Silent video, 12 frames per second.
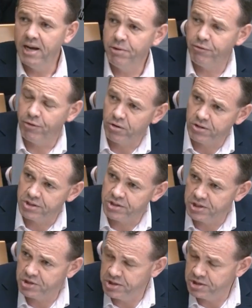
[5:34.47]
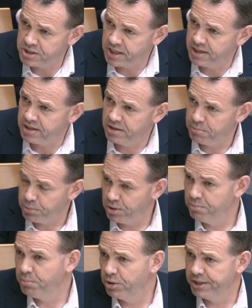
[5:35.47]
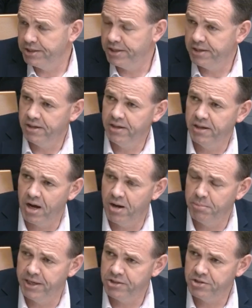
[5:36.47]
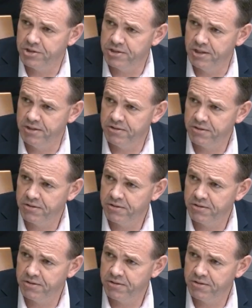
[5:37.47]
before a decision is taken to put in a, uh, accommodation centres.